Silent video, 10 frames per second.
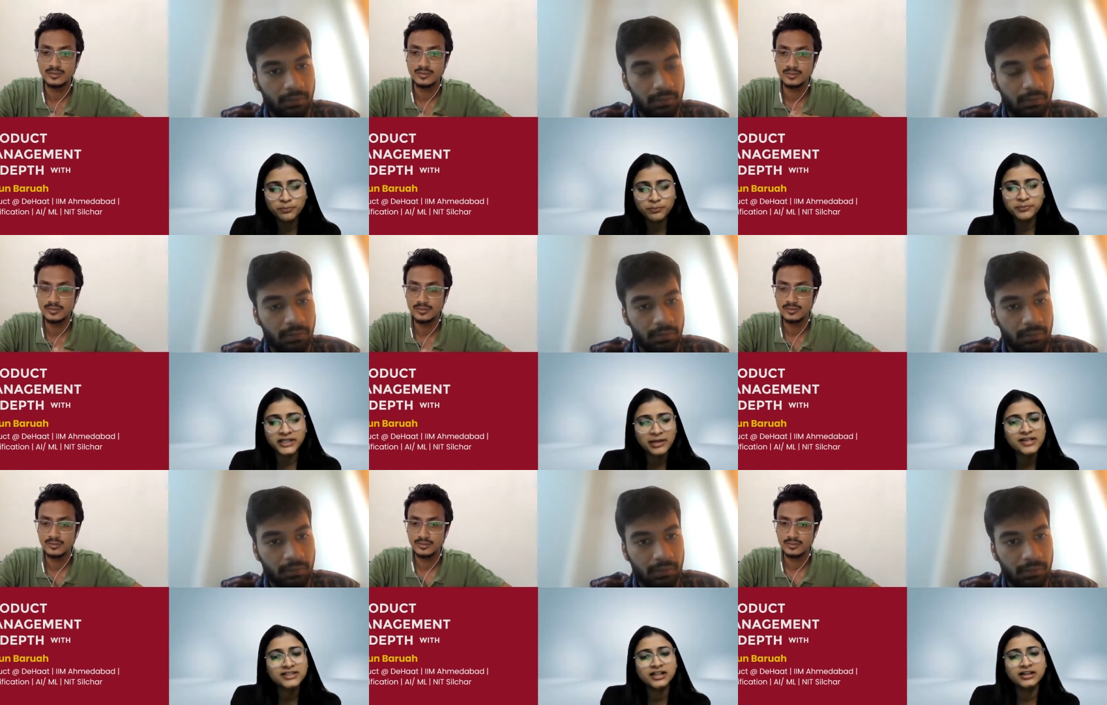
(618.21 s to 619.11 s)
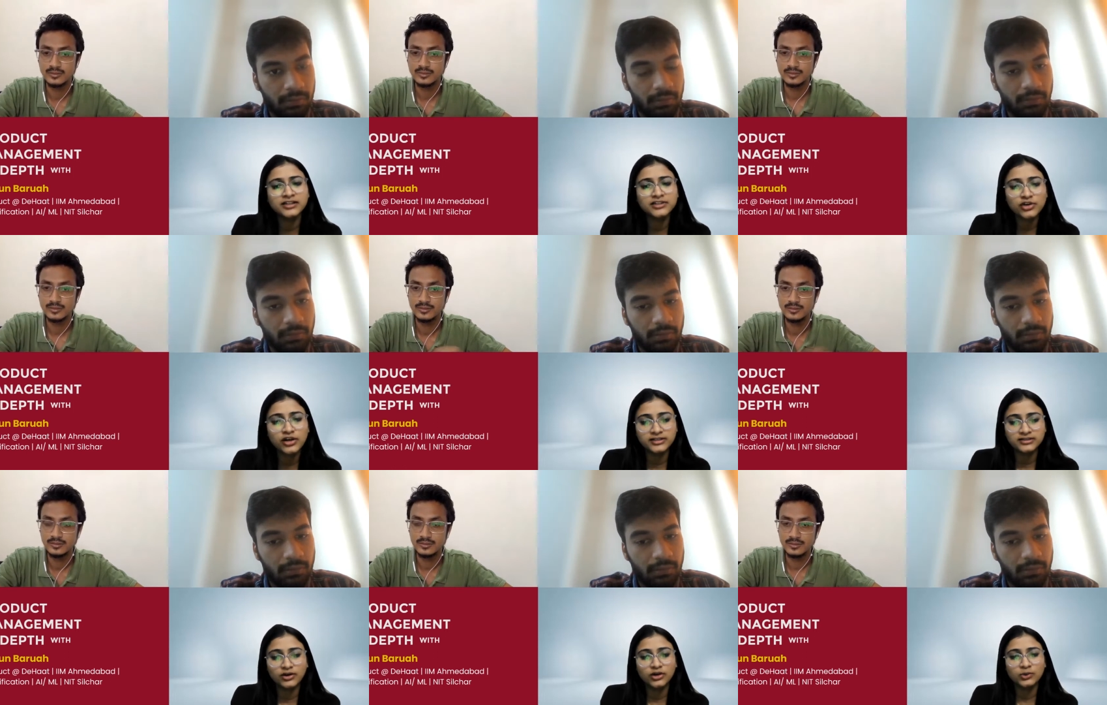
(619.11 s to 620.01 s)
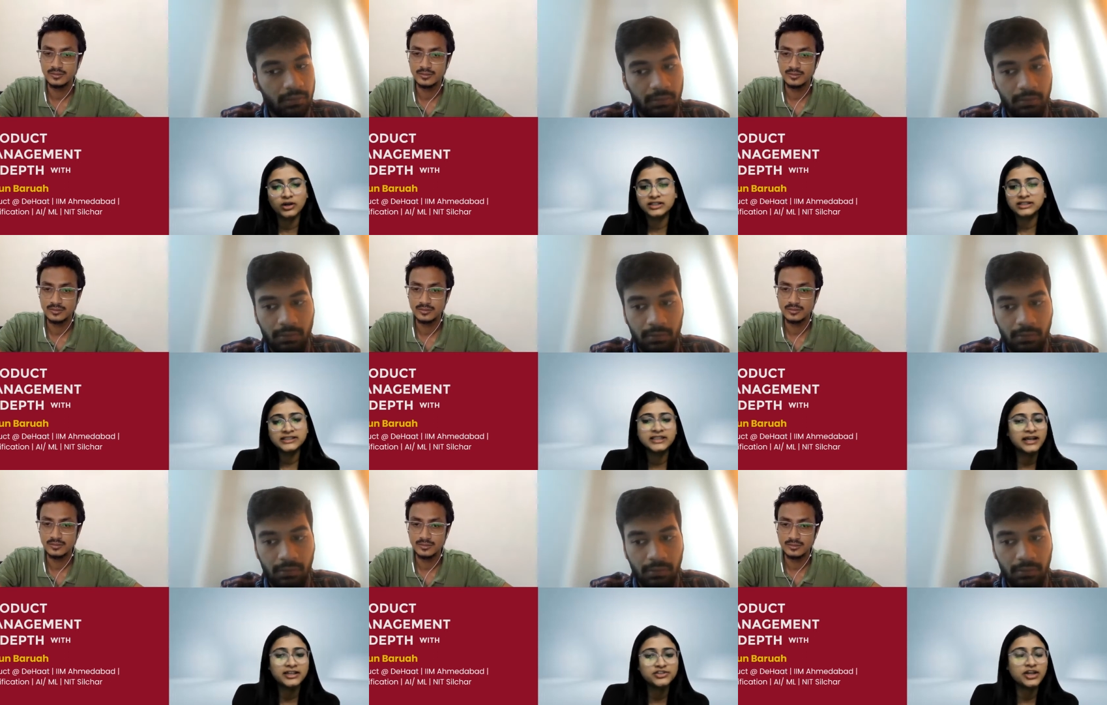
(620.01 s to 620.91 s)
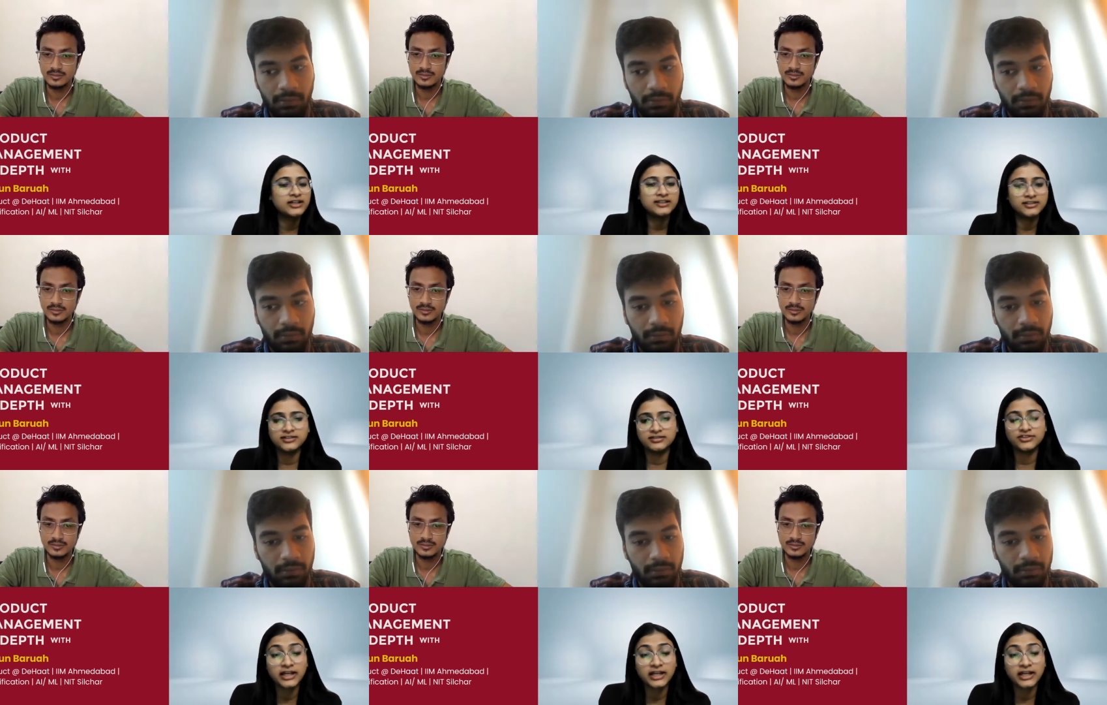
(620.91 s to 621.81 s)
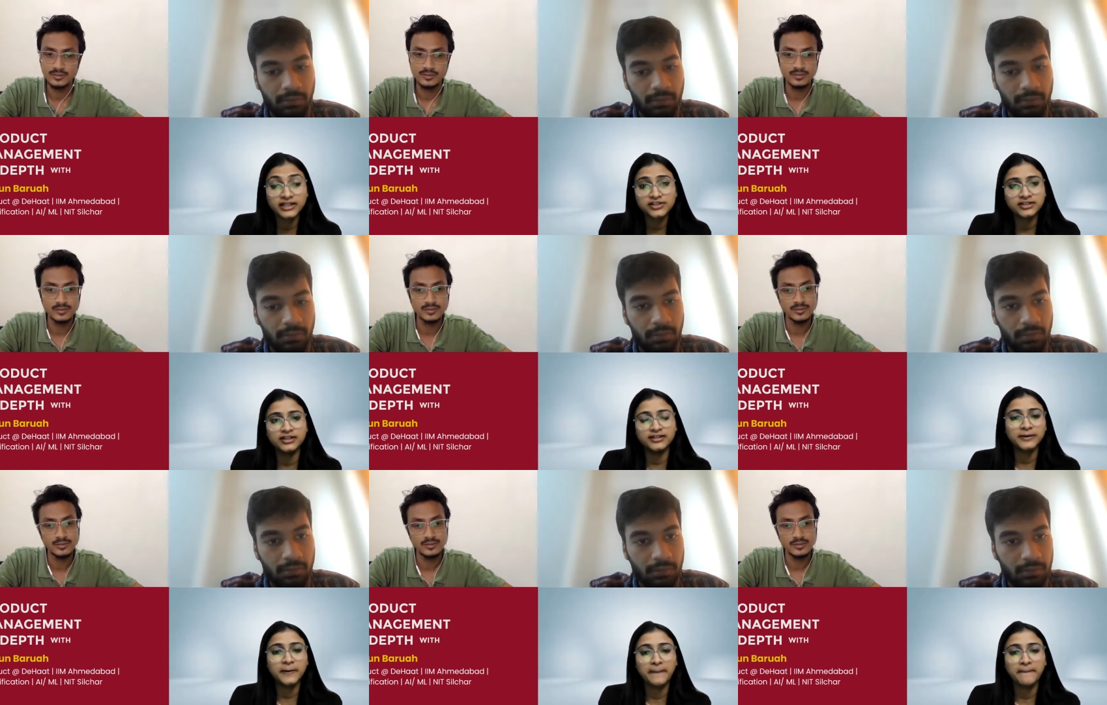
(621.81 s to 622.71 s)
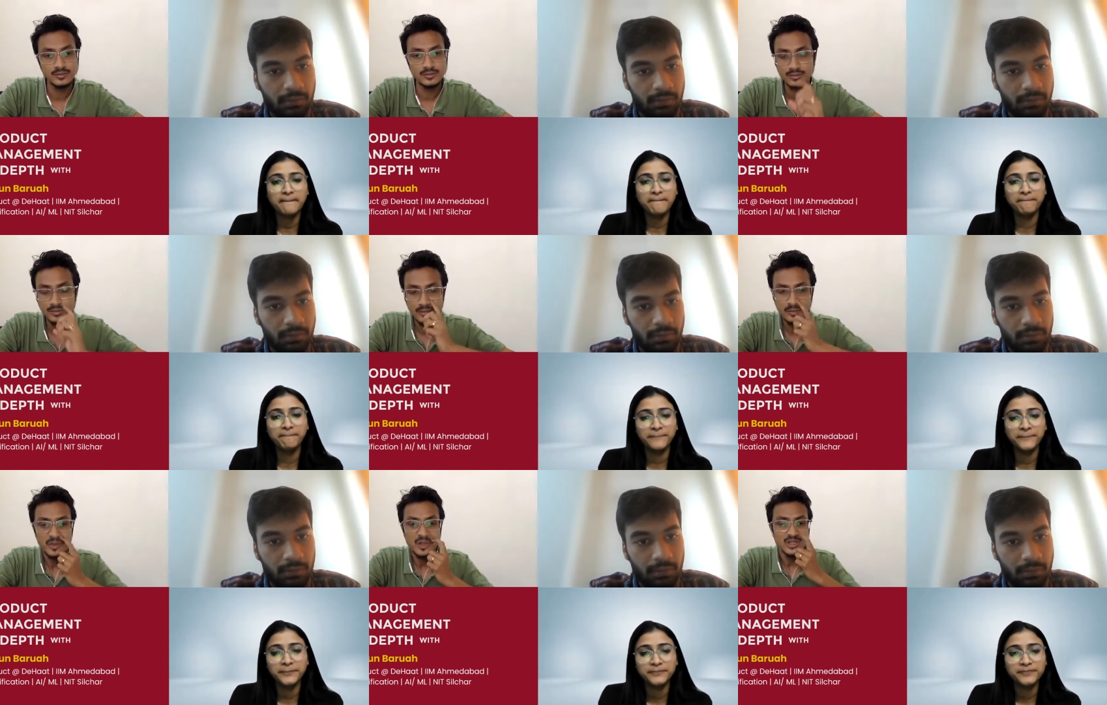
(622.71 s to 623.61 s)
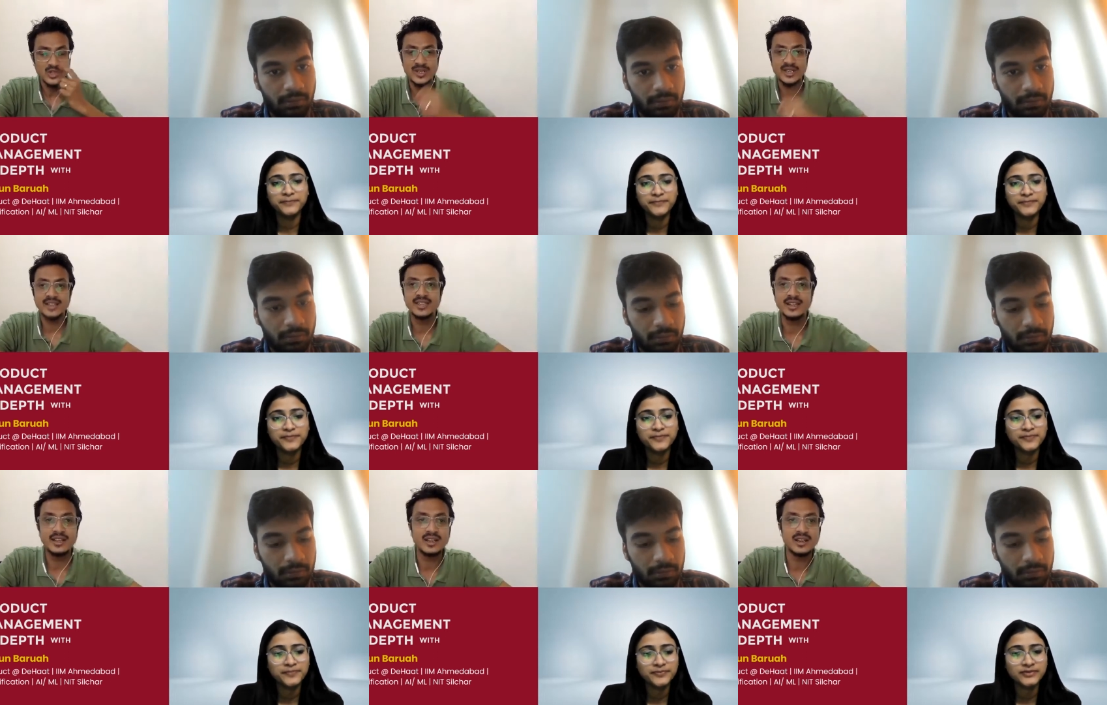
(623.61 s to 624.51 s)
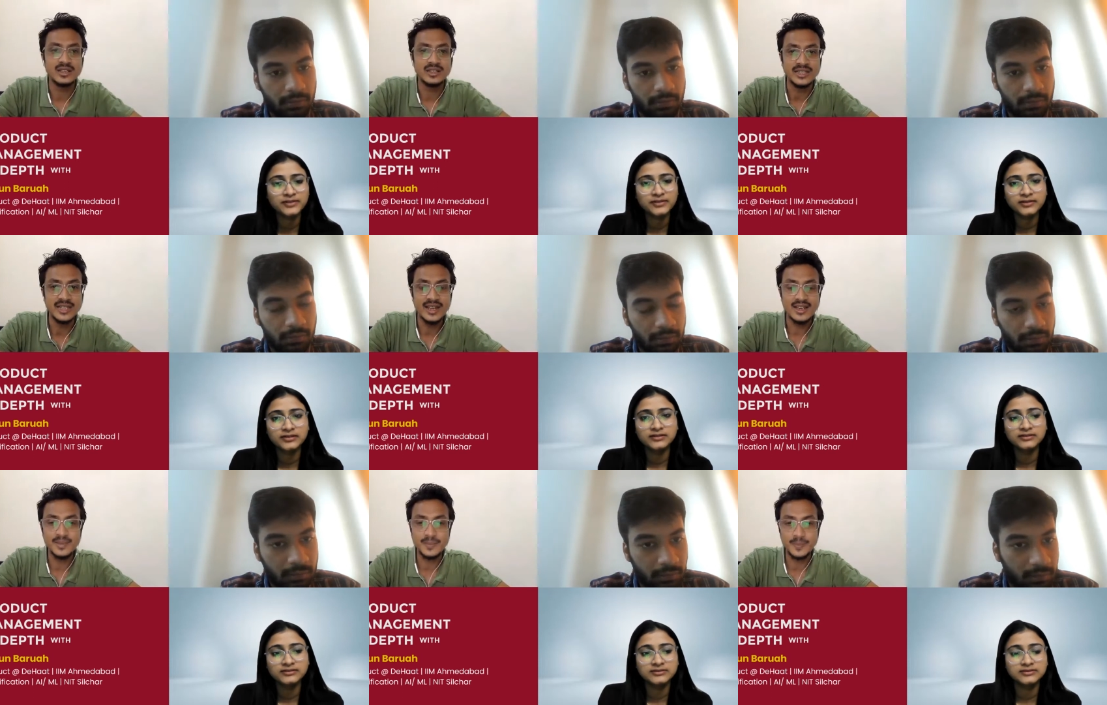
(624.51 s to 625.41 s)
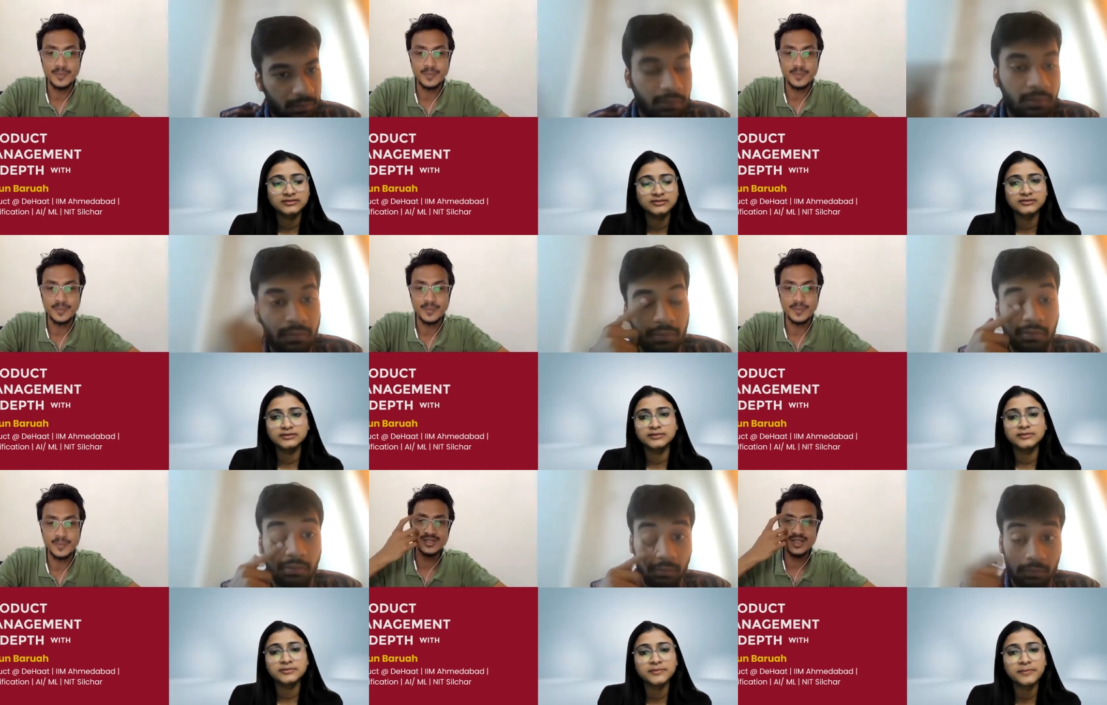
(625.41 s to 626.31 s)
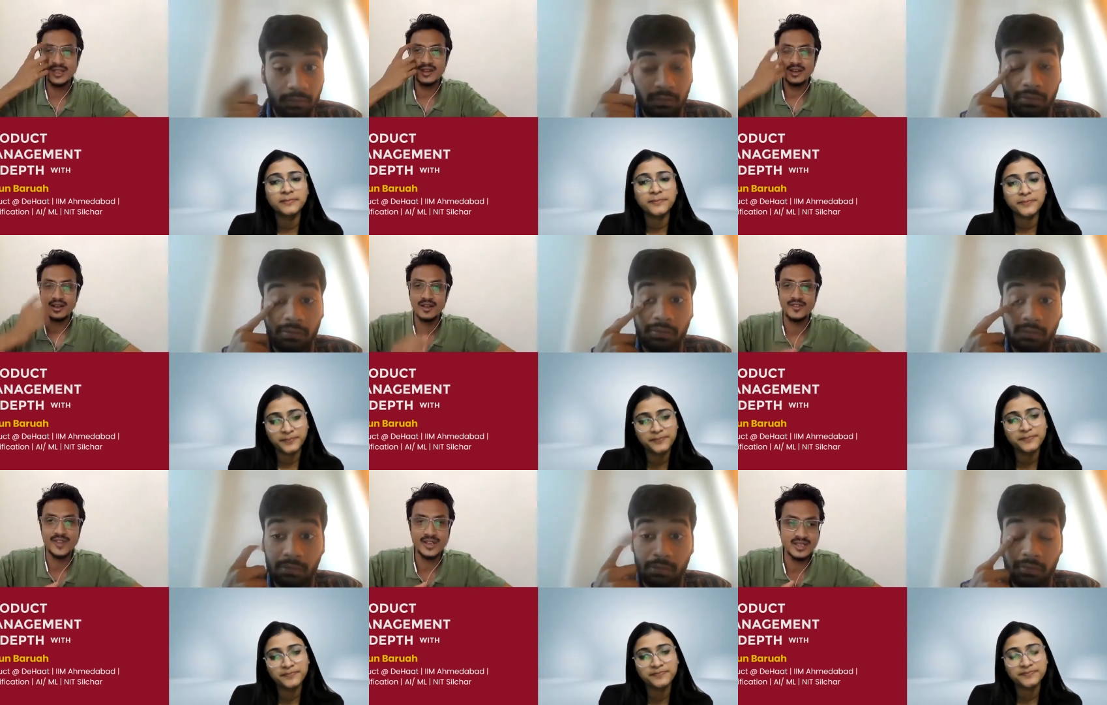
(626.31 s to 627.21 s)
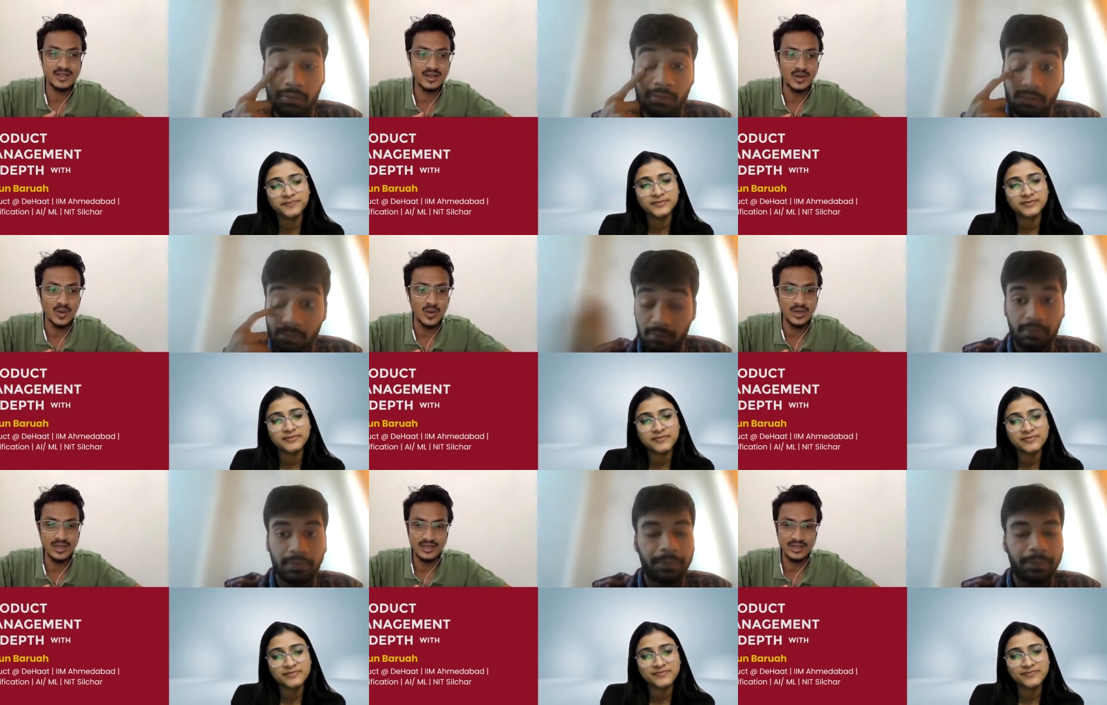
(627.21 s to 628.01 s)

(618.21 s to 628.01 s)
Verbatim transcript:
Speaker 1: pm as a career choice or what are the inherent challenges challenges in it
Speaker 2: so sweta i think directly pm i would say a fresher could